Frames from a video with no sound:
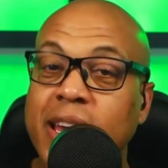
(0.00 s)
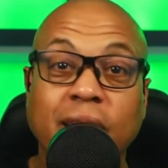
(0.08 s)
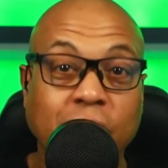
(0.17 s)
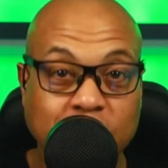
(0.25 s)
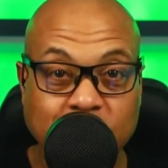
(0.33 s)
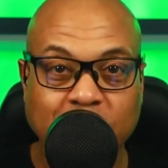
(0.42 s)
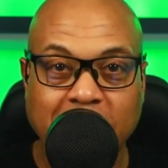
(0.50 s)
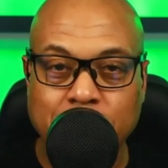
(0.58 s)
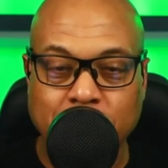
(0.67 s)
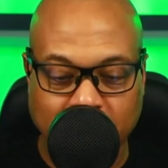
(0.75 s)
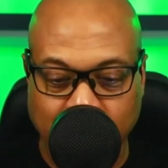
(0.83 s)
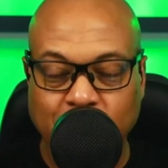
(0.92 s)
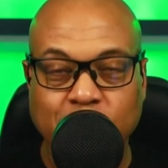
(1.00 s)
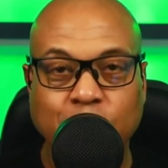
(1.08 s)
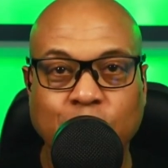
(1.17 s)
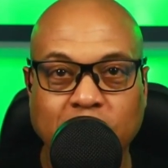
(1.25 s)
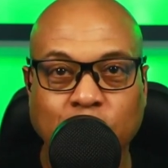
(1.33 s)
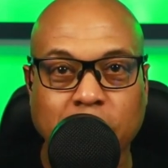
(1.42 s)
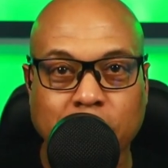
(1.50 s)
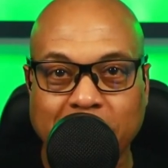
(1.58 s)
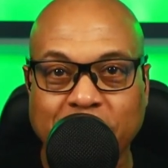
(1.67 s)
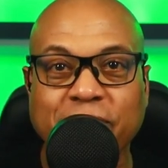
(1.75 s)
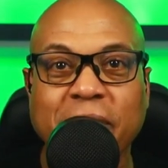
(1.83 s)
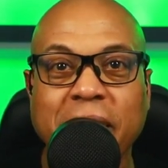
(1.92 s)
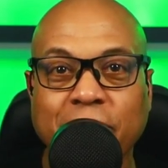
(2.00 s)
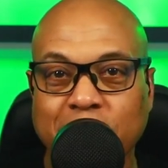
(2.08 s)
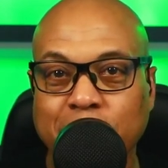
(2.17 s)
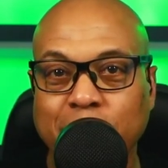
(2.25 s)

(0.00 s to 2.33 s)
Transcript: and also not being able to run one of my favorite